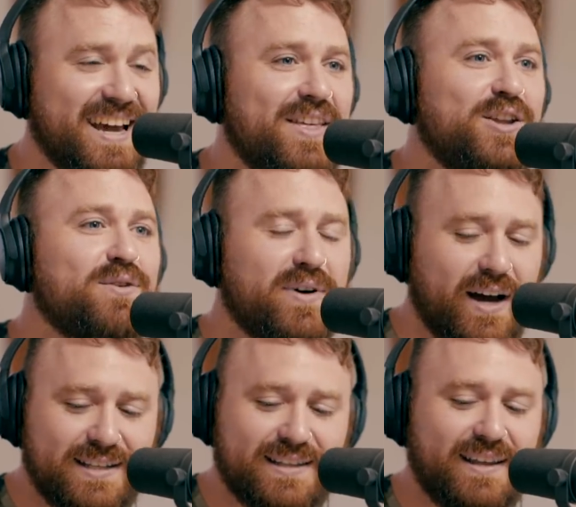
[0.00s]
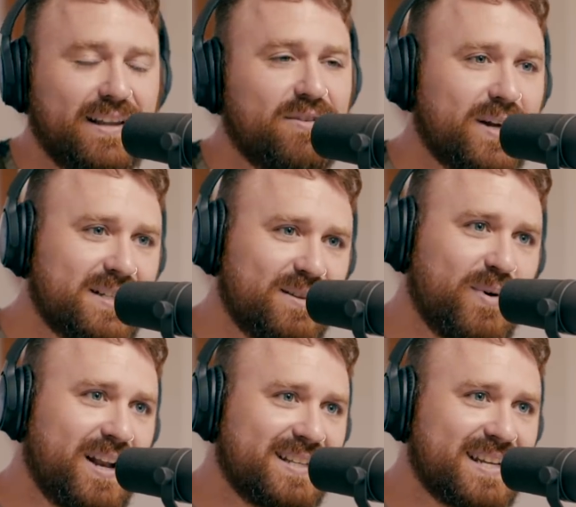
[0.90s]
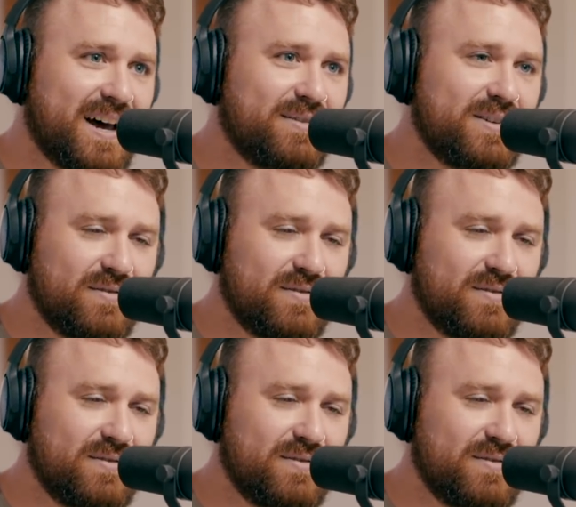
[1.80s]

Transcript: And then you've isolated the rest of the weddings out,